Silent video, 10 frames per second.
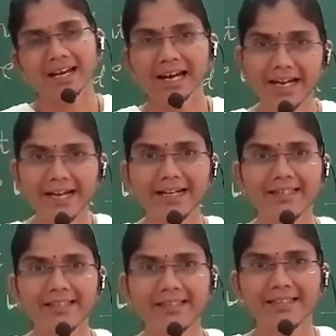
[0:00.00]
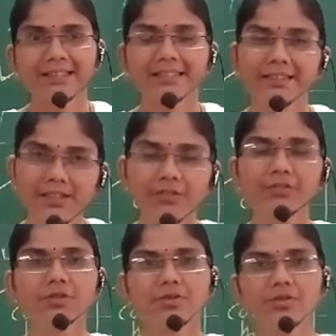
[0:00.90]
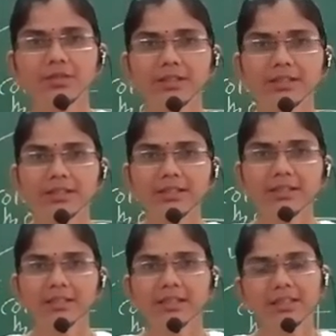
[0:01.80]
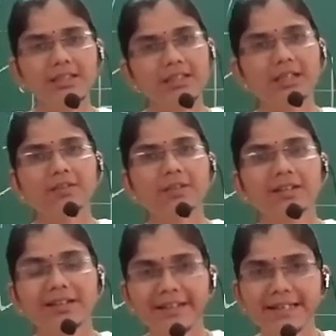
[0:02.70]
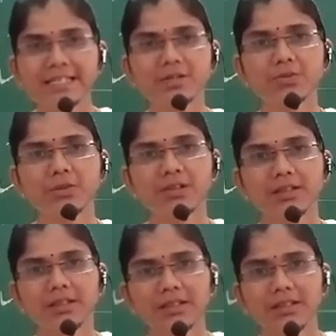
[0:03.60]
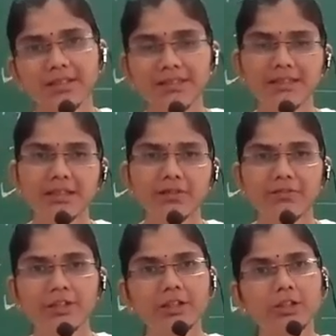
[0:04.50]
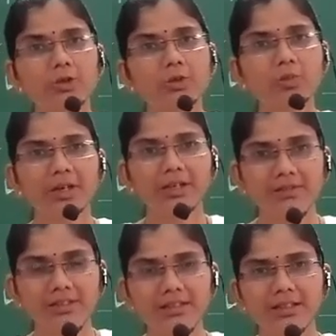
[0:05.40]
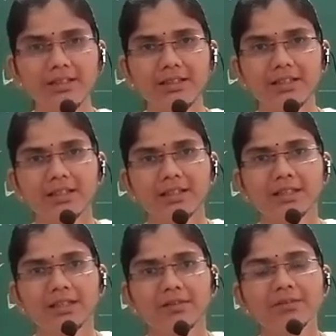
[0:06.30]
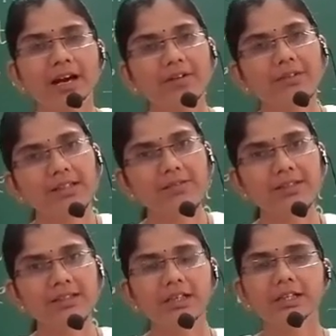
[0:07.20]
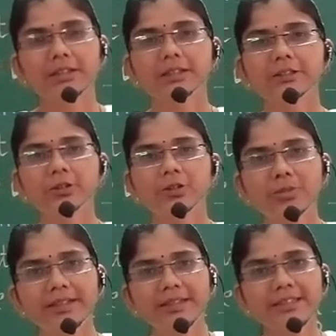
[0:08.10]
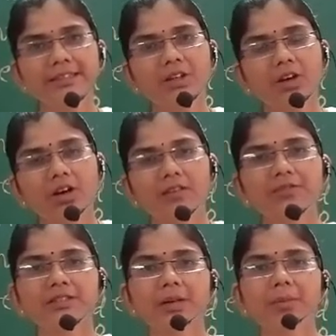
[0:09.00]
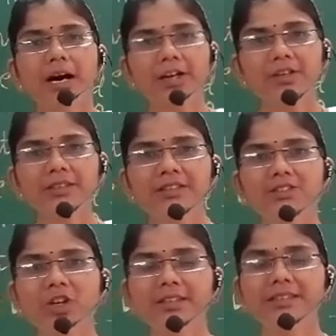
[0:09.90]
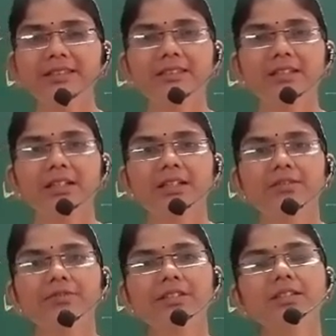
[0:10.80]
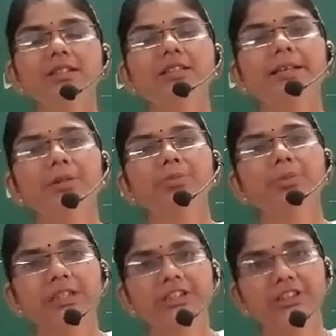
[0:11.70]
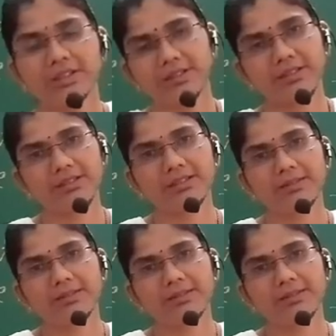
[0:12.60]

And therefore student, in our textbook, in figure 2.1, we have given the solubilities of some ionic solids with temperatures.